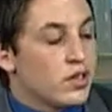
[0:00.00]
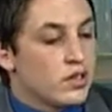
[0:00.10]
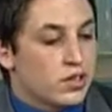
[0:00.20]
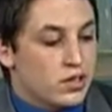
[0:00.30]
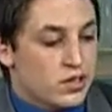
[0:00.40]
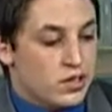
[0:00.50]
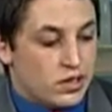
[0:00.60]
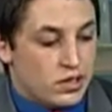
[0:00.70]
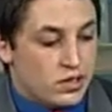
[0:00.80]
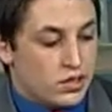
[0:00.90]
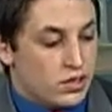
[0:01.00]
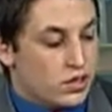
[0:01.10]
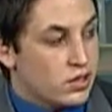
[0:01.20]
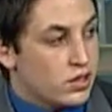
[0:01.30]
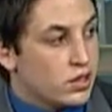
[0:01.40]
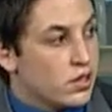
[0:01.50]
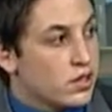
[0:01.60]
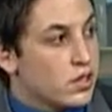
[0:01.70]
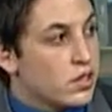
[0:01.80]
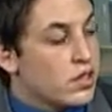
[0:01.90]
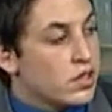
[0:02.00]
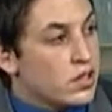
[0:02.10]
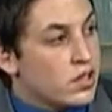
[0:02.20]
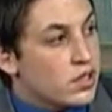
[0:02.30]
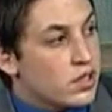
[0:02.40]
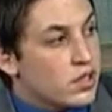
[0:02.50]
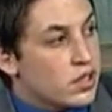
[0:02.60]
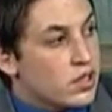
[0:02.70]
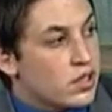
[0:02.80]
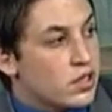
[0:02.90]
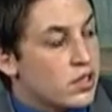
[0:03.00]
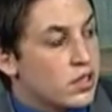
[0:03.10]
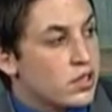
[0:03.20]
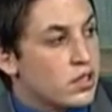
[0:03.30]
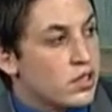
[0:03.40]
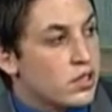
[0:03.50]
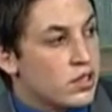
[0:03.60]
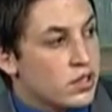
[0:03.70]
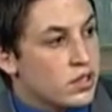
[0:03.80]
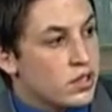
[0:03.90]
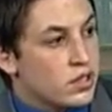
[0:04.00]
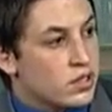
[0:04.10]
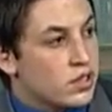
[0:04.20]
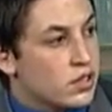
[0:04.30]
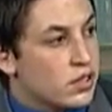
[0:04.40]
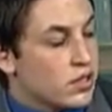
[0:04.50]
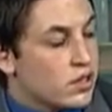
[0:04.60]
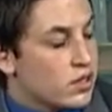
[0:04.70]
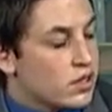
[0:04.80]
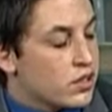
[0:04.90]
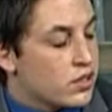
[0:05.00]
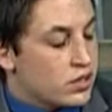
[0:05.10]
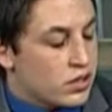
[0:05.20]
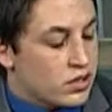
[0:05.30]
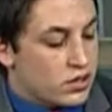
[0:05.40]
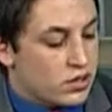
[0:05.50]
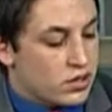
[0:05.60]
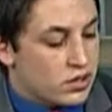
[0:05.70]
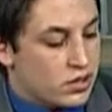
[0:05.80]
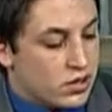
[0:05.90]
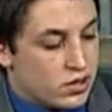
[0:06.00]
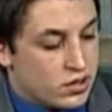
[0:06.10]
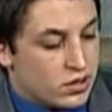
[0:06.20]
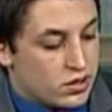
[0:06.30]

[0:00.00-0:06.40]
(not speaking)